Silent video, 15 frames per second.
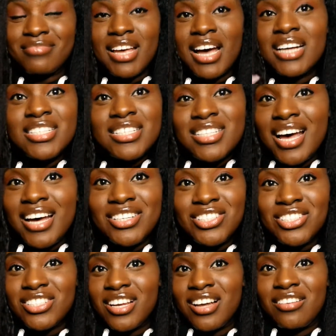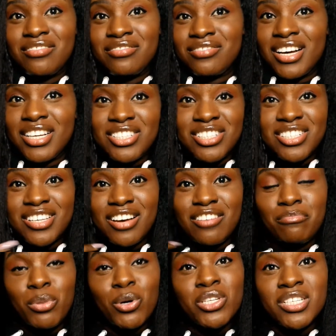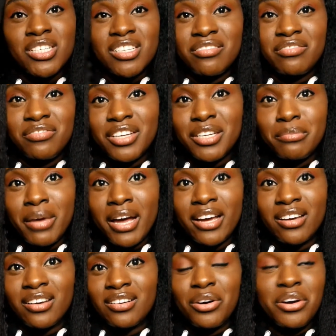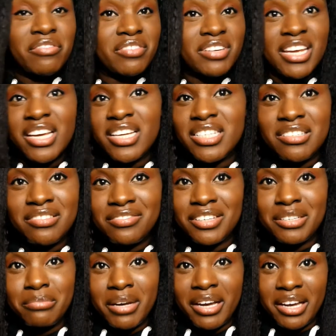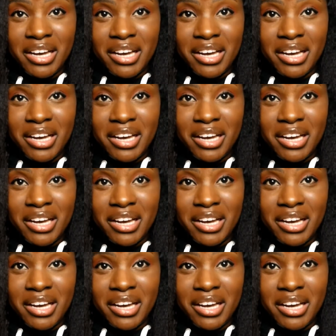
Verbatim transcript: I just I just love I just love positive feedback or even negative feedback.